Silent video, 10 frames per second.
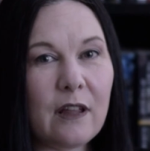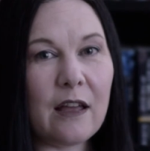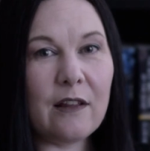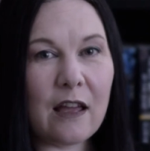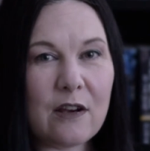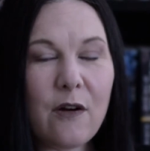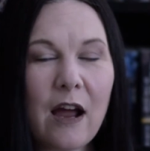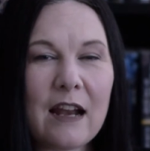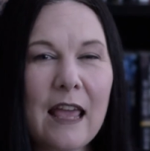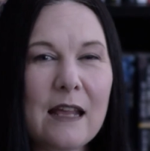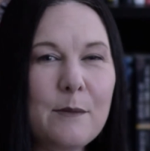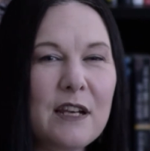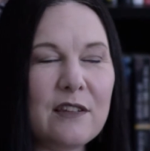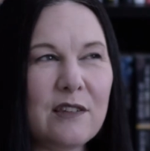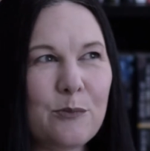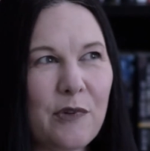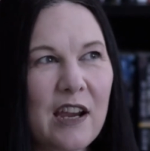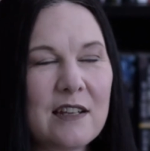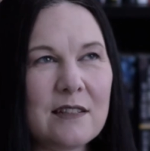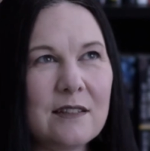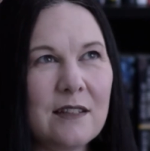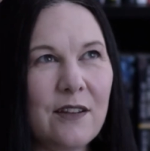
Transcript: I, I know how to animate a sprite,